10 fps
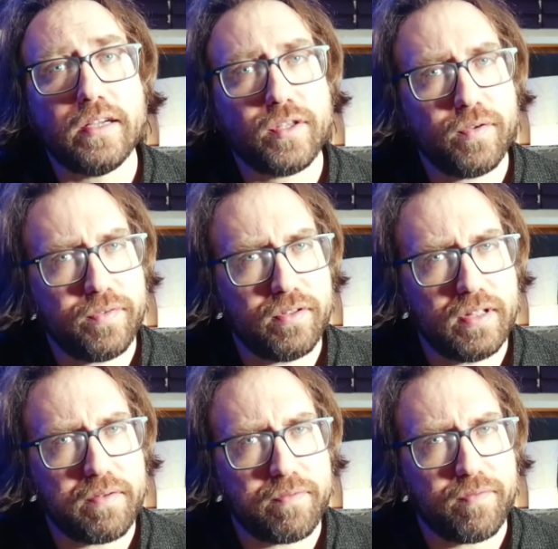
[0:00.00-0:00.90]
You feel
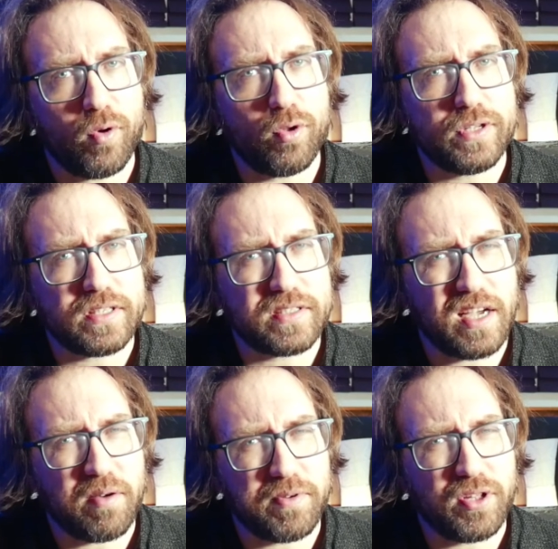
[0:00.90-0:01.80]
that fullness
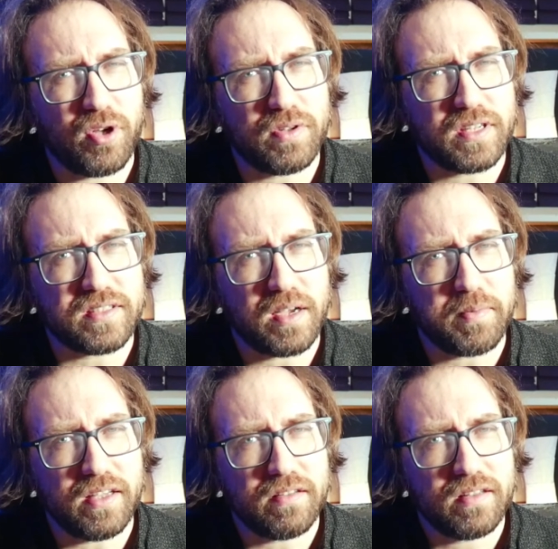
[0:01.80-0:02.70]
down below in the
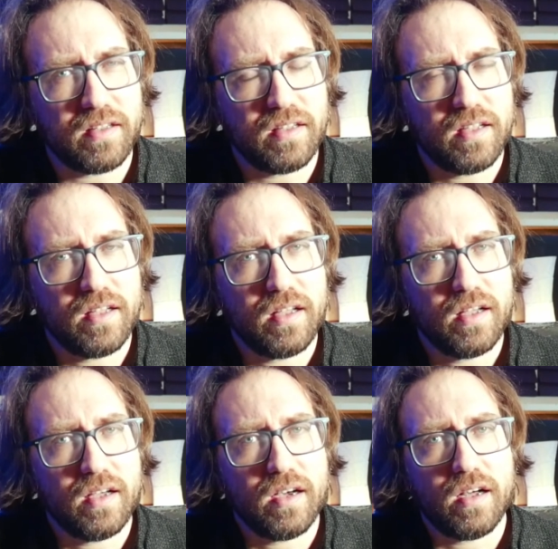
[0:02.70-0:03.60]
tummy?
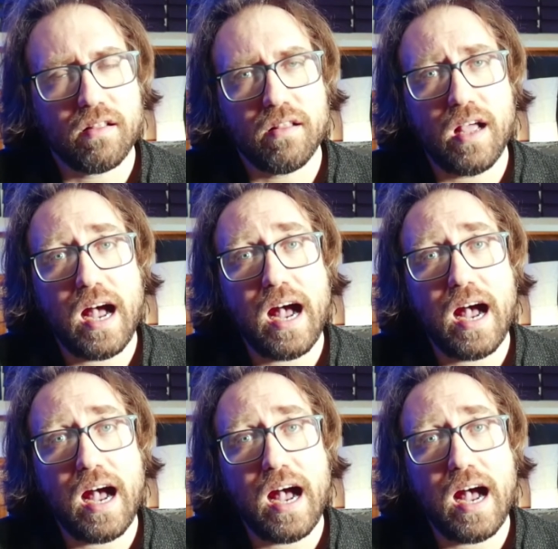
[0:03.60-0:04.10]
La.